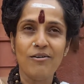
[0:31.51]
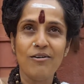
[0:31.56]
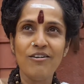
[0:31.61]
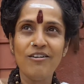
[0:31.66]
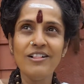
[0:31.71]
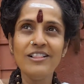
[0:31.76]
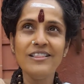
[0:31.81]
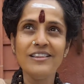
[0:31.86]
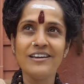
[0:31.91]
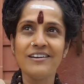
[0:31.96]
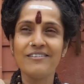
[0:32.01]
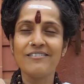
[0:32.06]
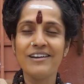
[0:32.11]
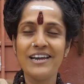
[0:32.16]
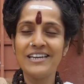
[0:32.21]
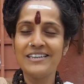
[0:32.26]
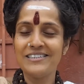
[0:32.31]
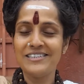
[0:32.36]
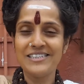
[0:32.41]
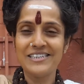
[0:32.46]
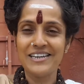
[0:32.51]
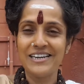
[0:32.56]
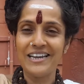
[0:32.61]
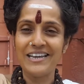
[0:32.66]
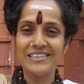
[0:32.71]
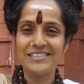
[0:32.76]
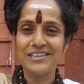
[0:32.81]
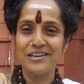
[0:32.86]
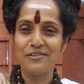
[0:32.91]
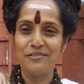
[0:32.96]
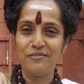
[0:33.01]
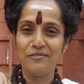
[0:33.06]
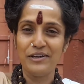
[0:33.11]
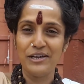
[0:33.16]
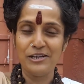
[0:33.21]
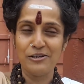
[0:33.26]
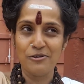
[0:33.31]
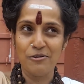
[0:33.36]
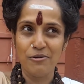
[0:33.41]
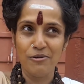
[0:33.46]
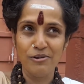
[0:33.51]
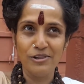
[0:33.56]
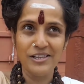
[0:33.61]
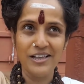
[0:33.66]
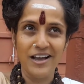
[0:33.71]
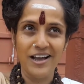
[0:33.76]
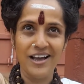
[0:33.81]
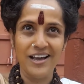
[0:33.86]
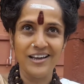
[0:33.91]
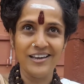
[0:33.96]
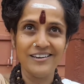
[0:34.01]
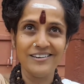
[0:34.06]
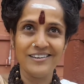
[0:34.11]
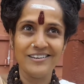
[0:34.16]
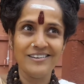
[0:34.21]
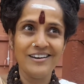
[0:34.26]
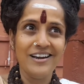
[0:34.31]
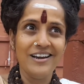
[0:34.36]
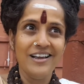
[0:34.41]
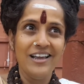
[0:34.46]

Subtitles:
all the greatest clicks are revealed, all the higher